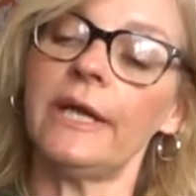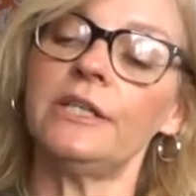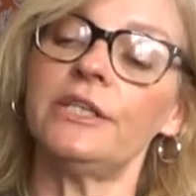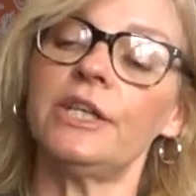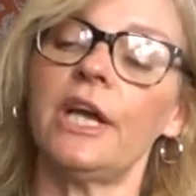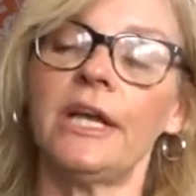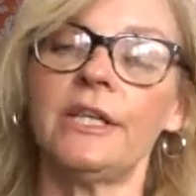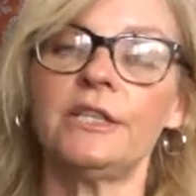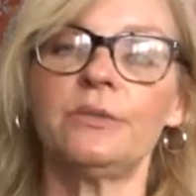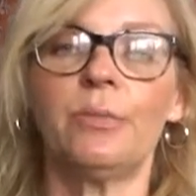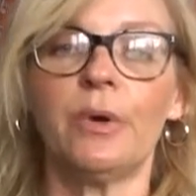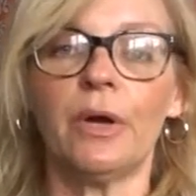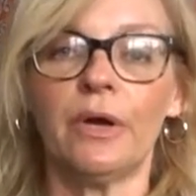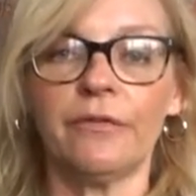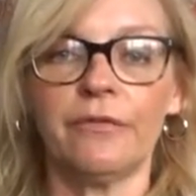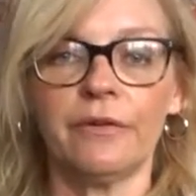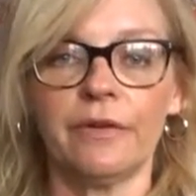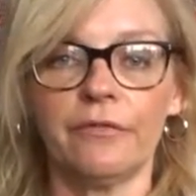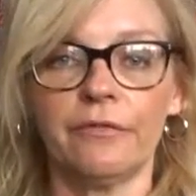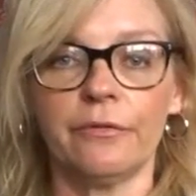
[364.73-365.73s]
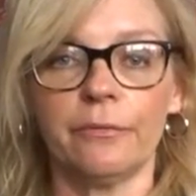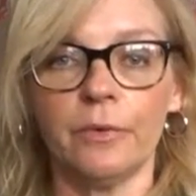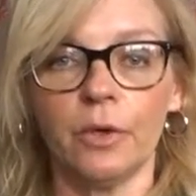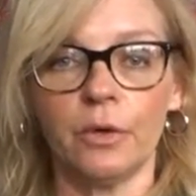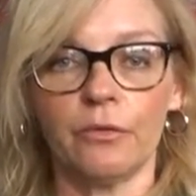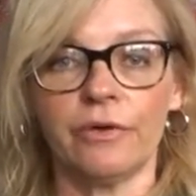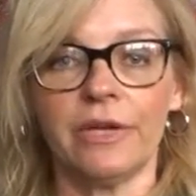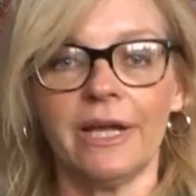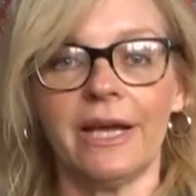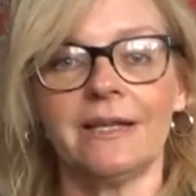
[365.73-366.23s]
Age Perfect from
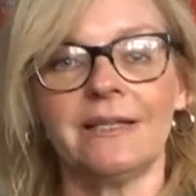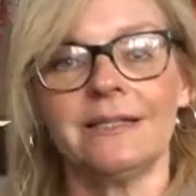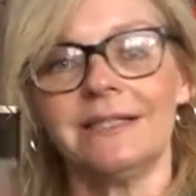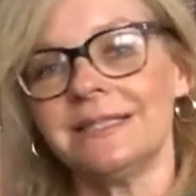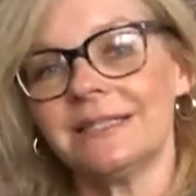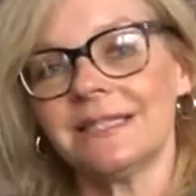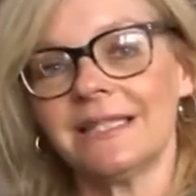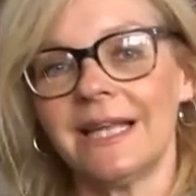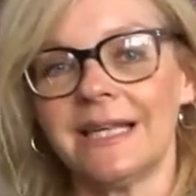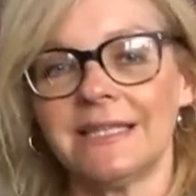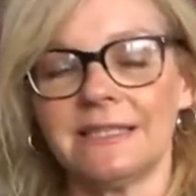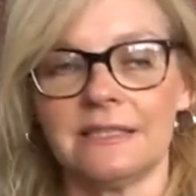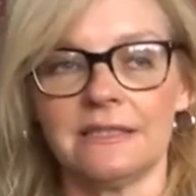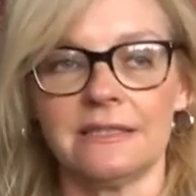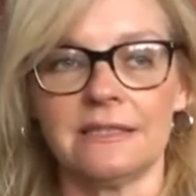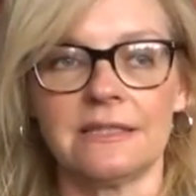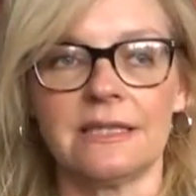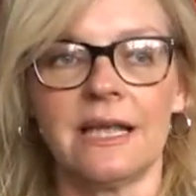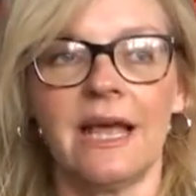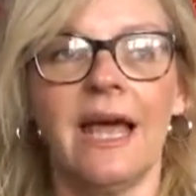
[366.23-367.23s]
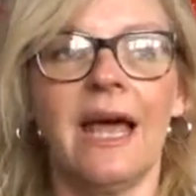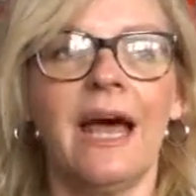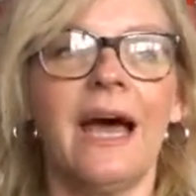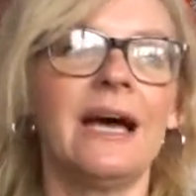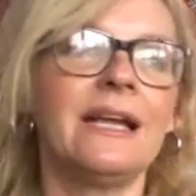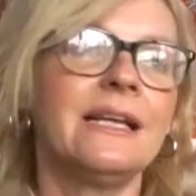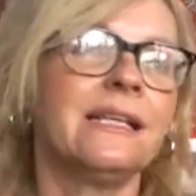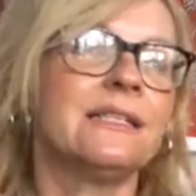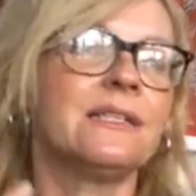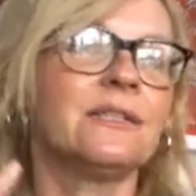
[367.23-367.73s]
L'Oreal, and it's an essence,
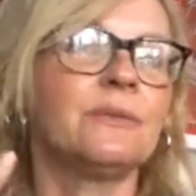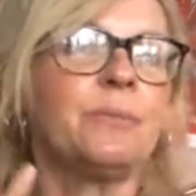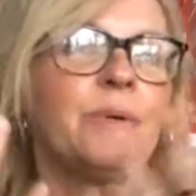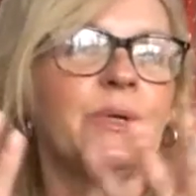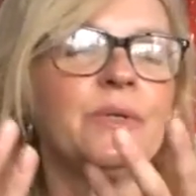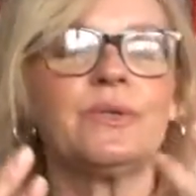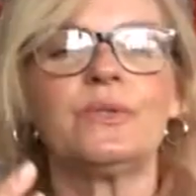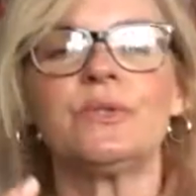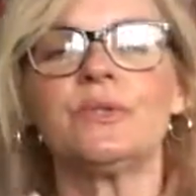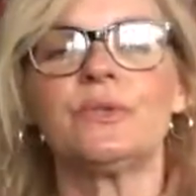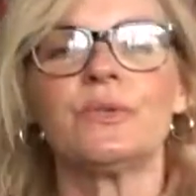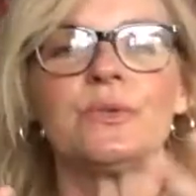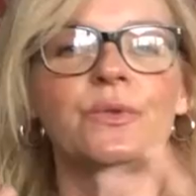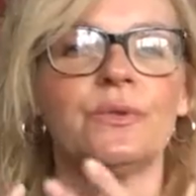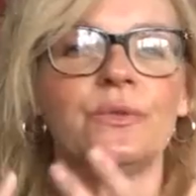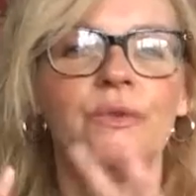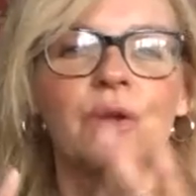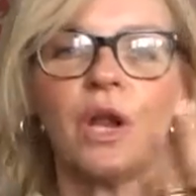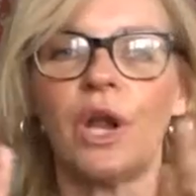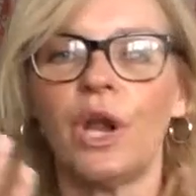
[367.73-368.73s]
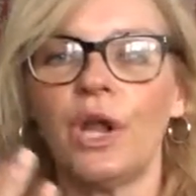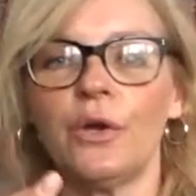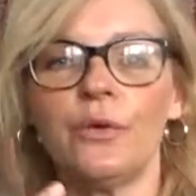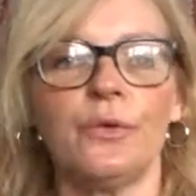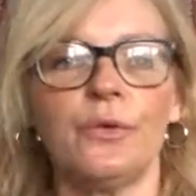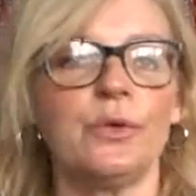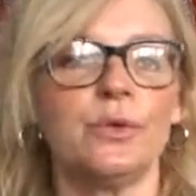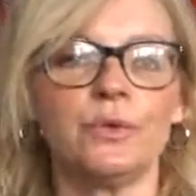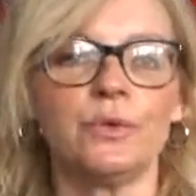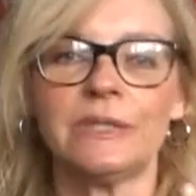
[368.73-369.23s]
and it's supposed to sort of glow
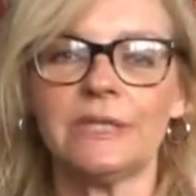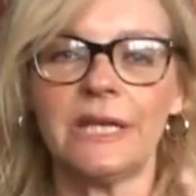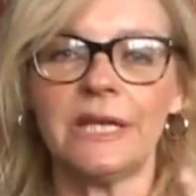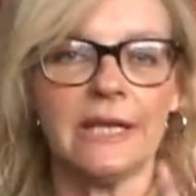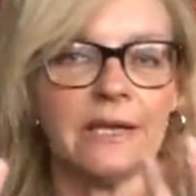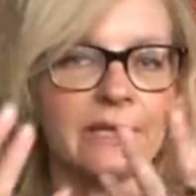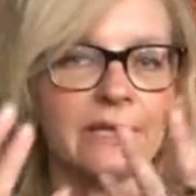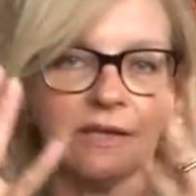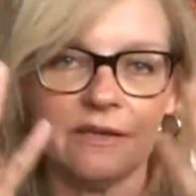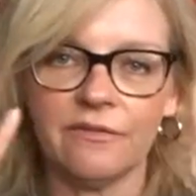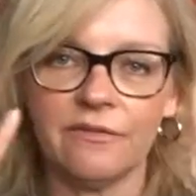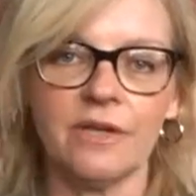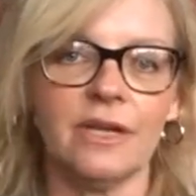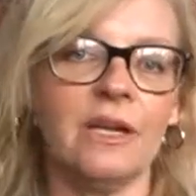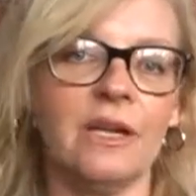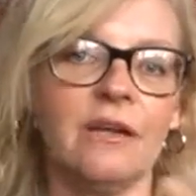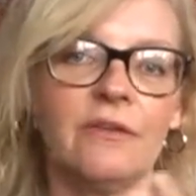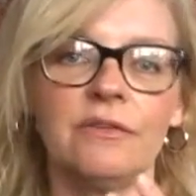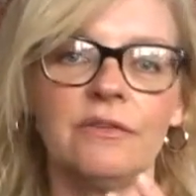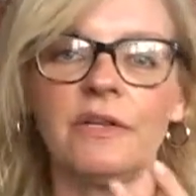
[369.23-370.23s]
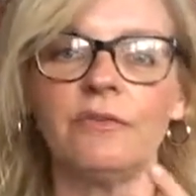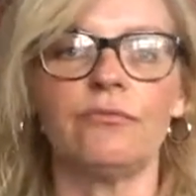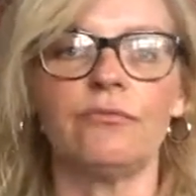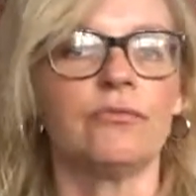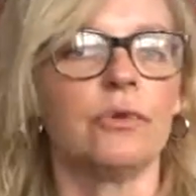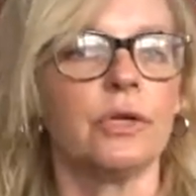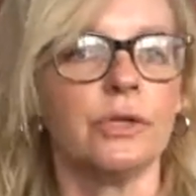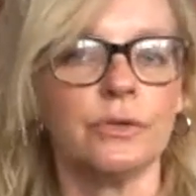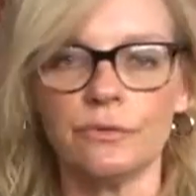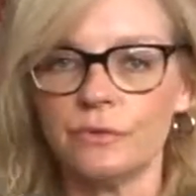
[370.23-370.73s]
your skin and give it a lovely
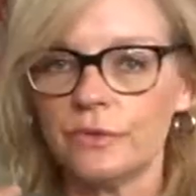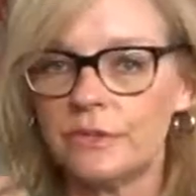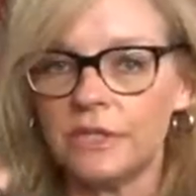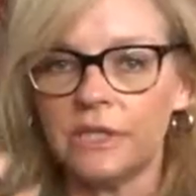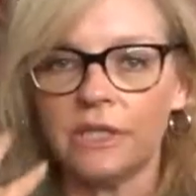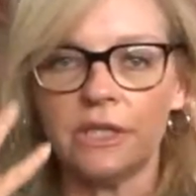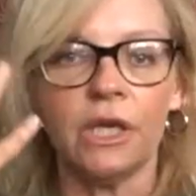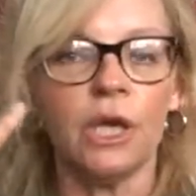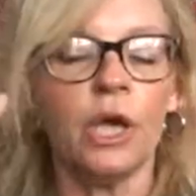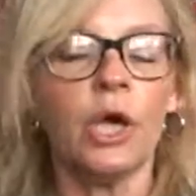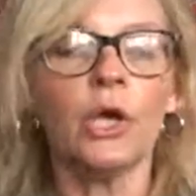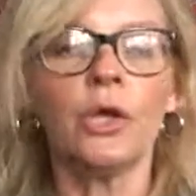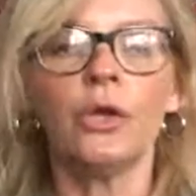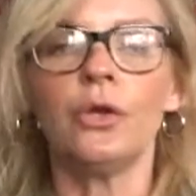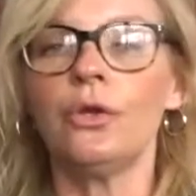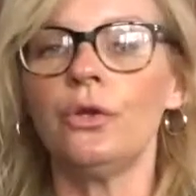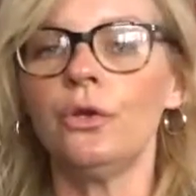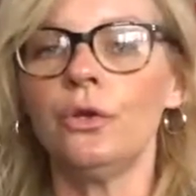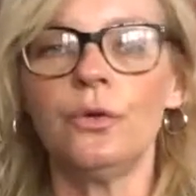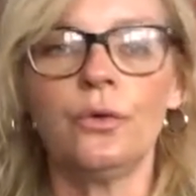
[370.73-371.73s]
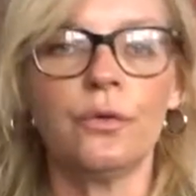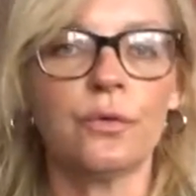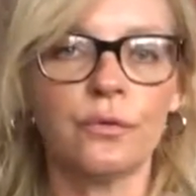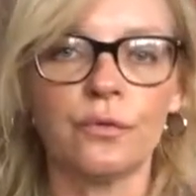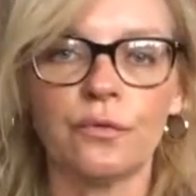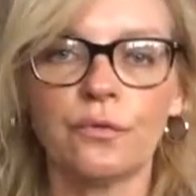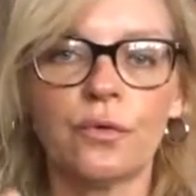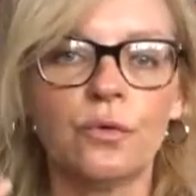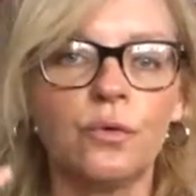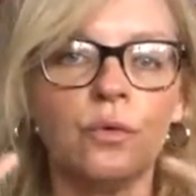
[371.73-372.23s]
rosy,
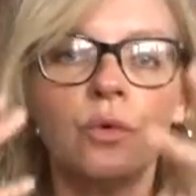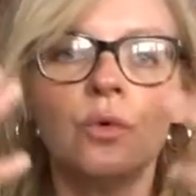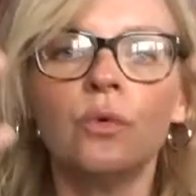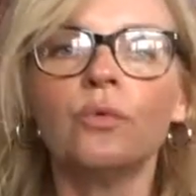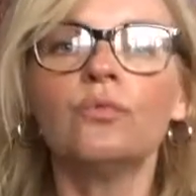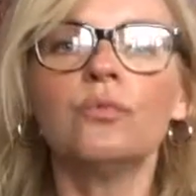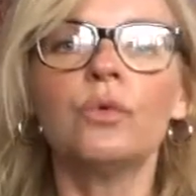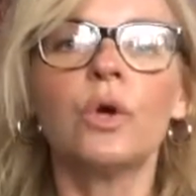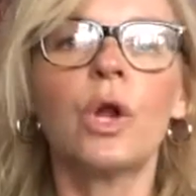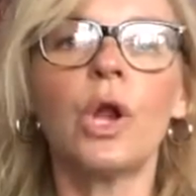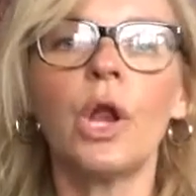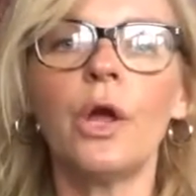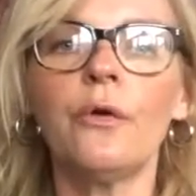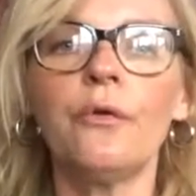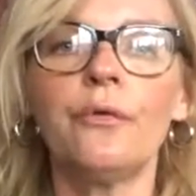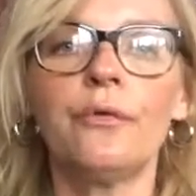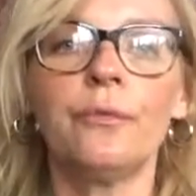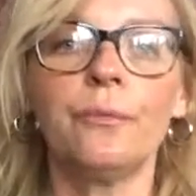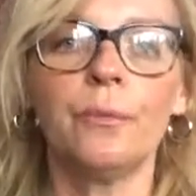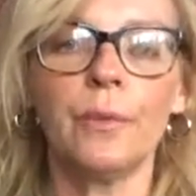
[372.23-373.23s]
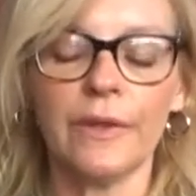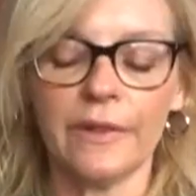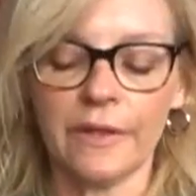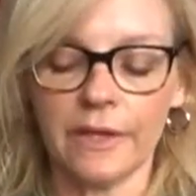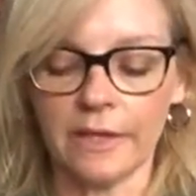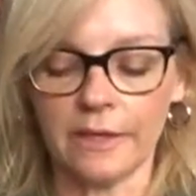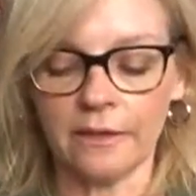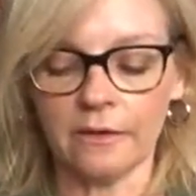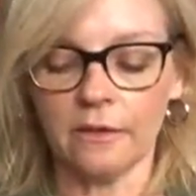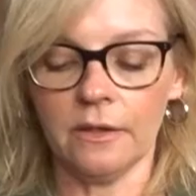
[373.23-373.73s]
youthful glow from
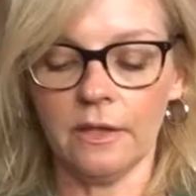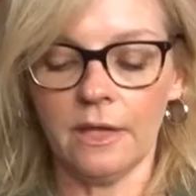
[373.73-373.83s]
within.